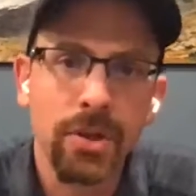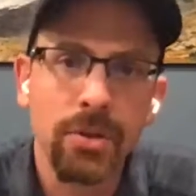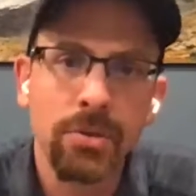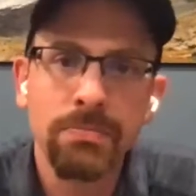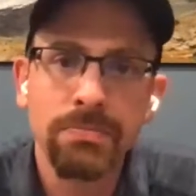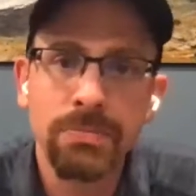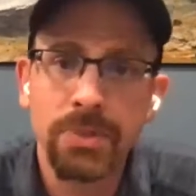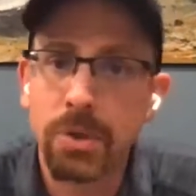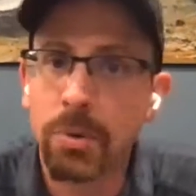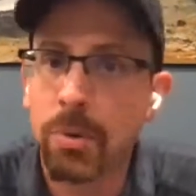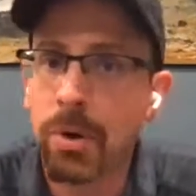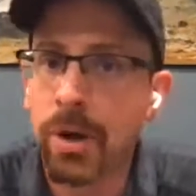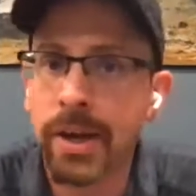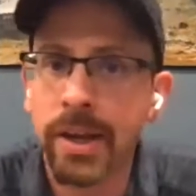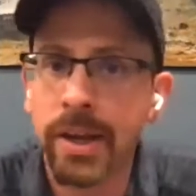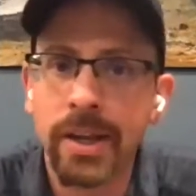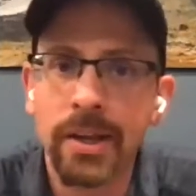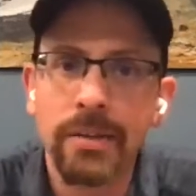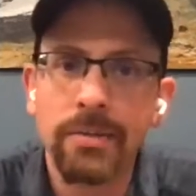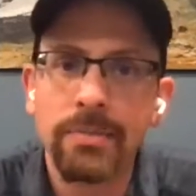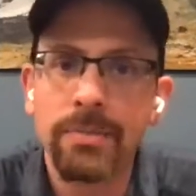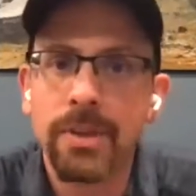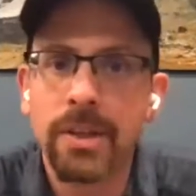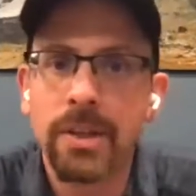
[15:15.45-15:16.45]
Do you want it?
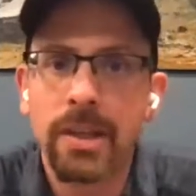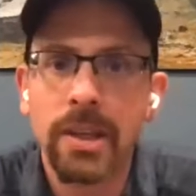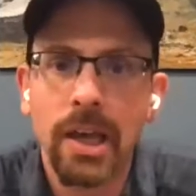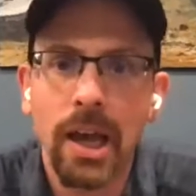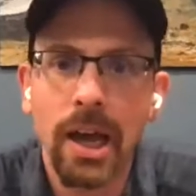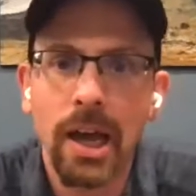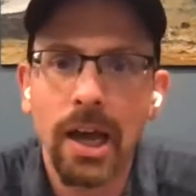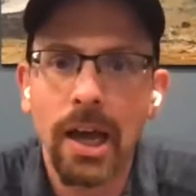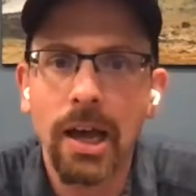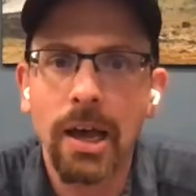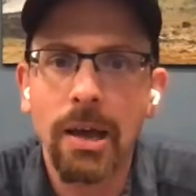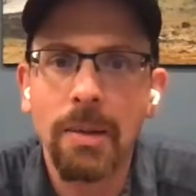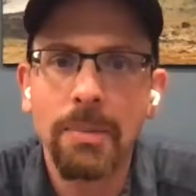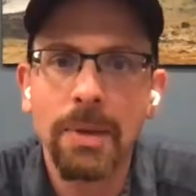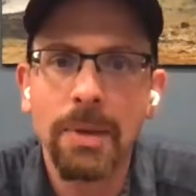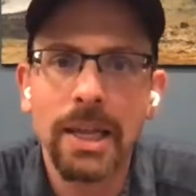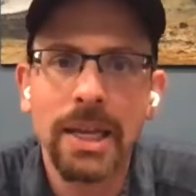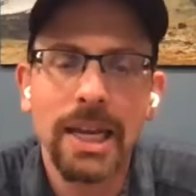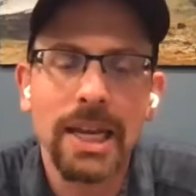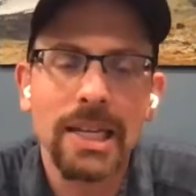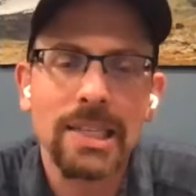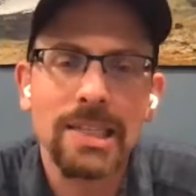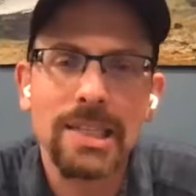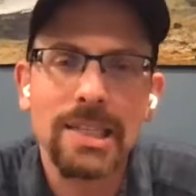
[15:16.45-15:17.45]
And
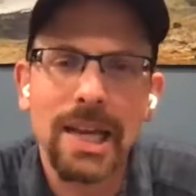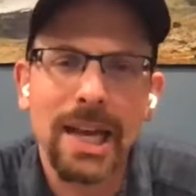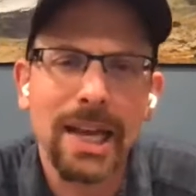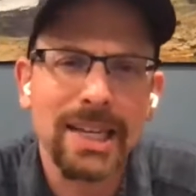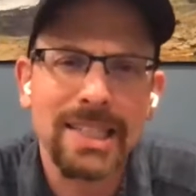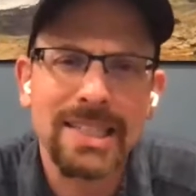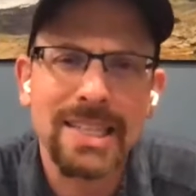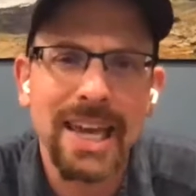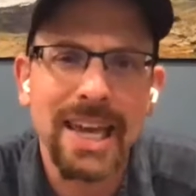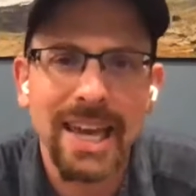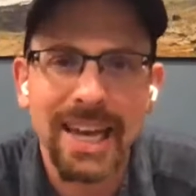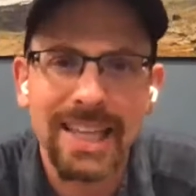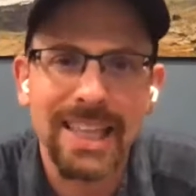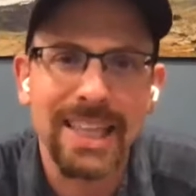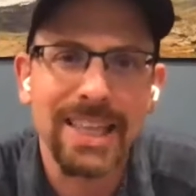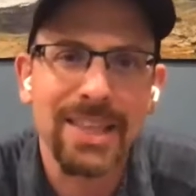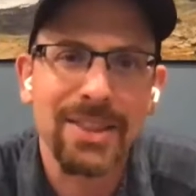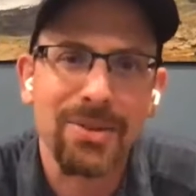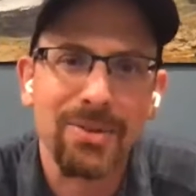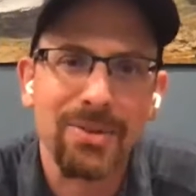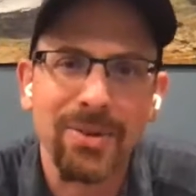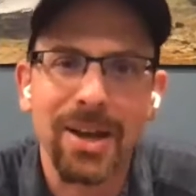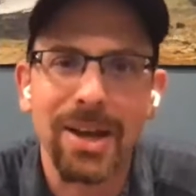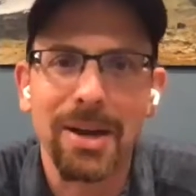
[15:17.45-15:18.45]
that's not exactly
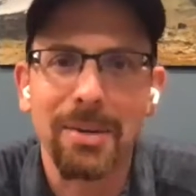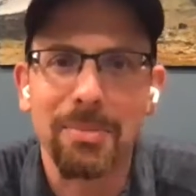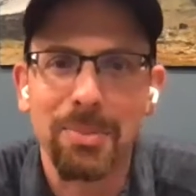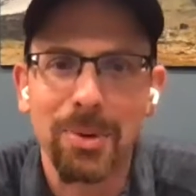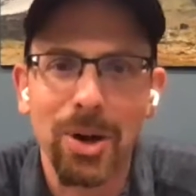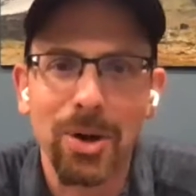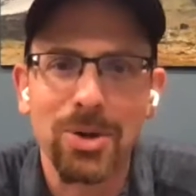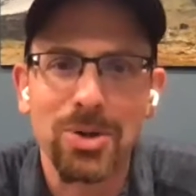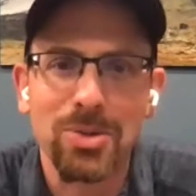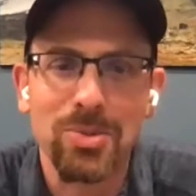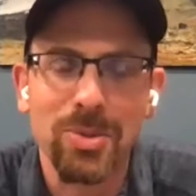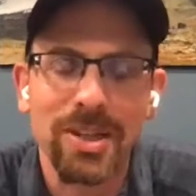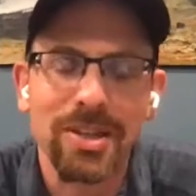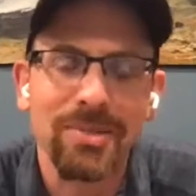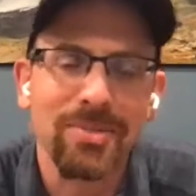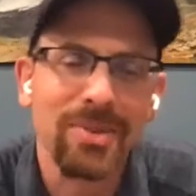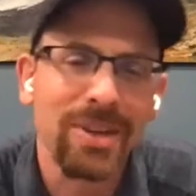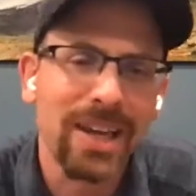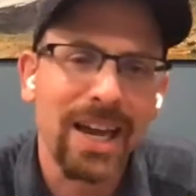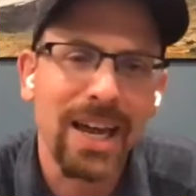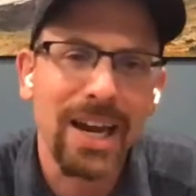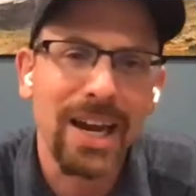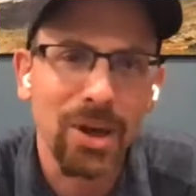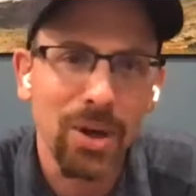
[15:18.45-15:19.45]
the right approach. We
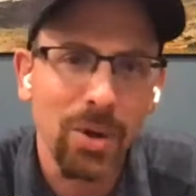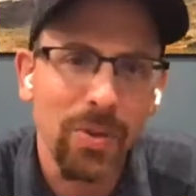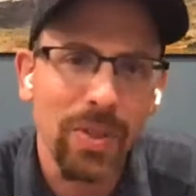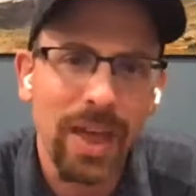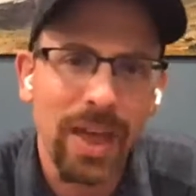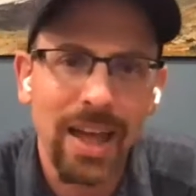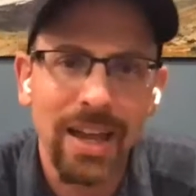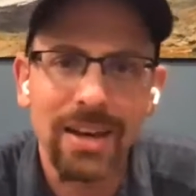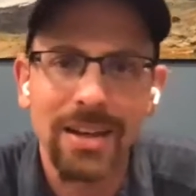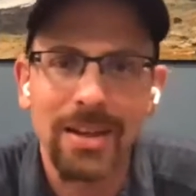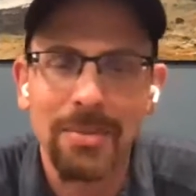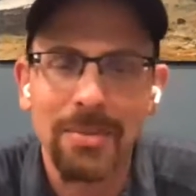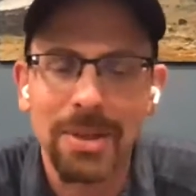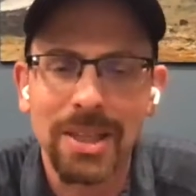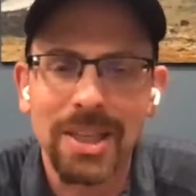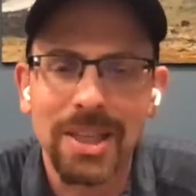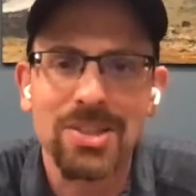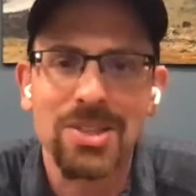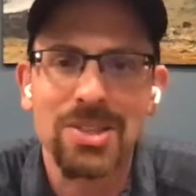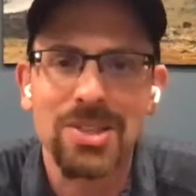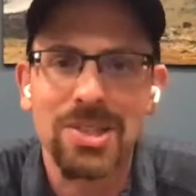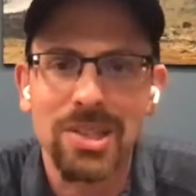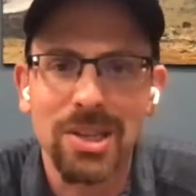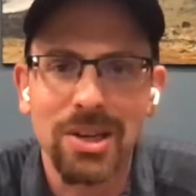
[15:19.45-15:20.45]
kind of know that. I mean, that's
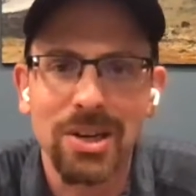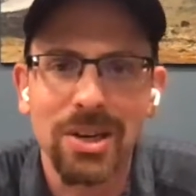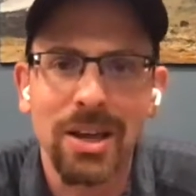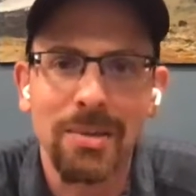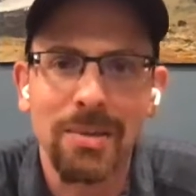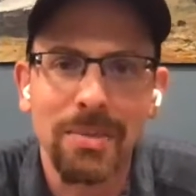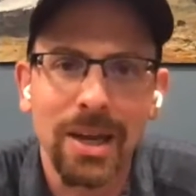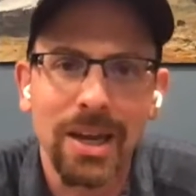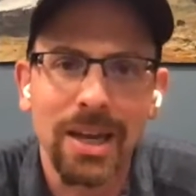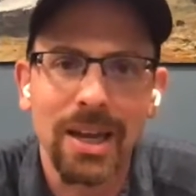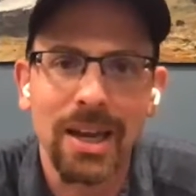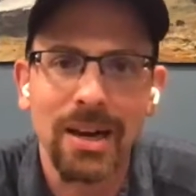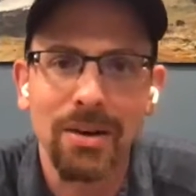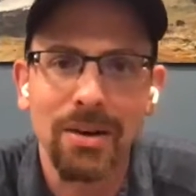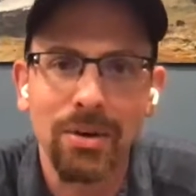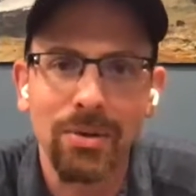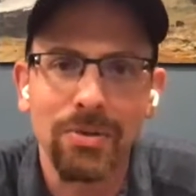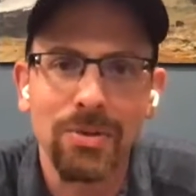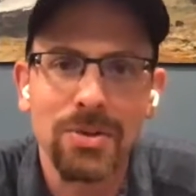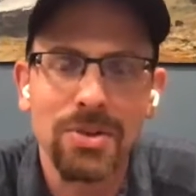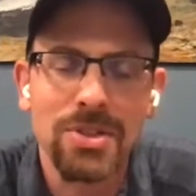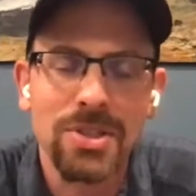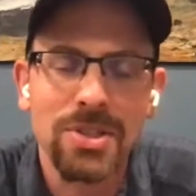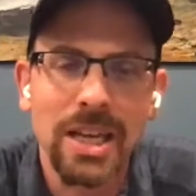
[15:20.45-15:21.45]
just a kind of
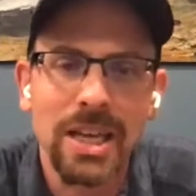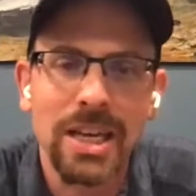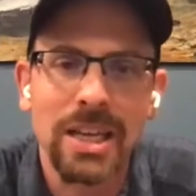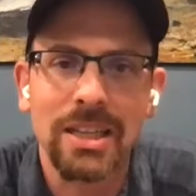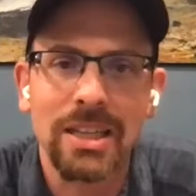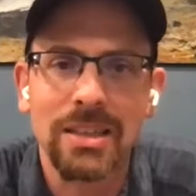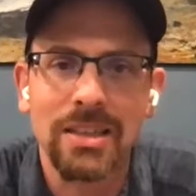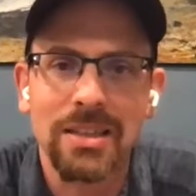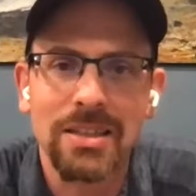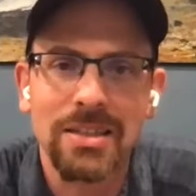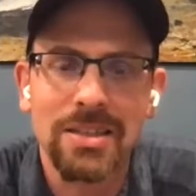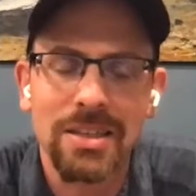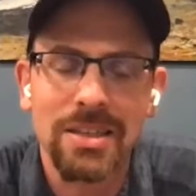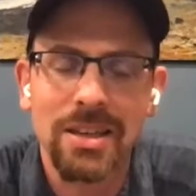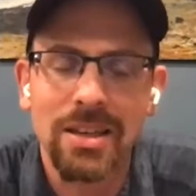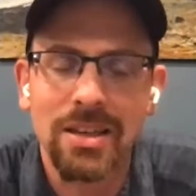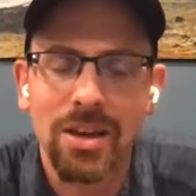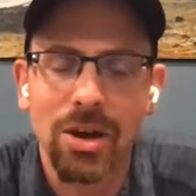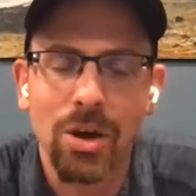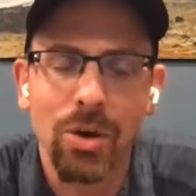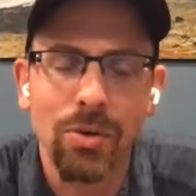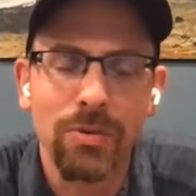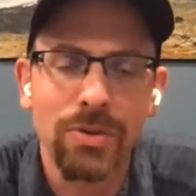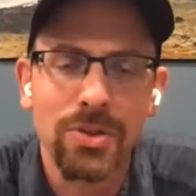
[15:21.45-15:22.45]

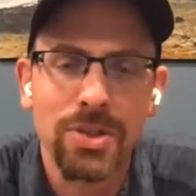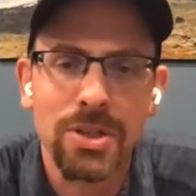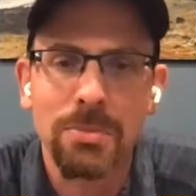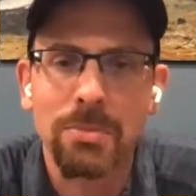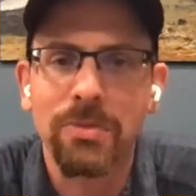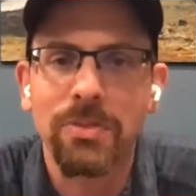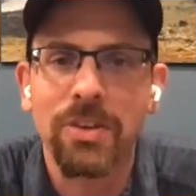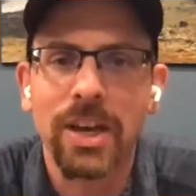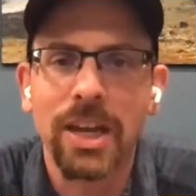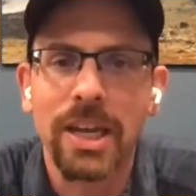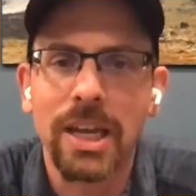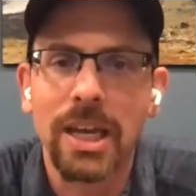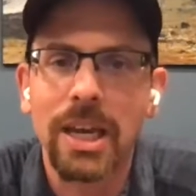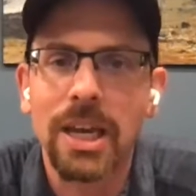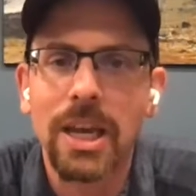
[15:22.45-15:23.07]
oversimplifying it.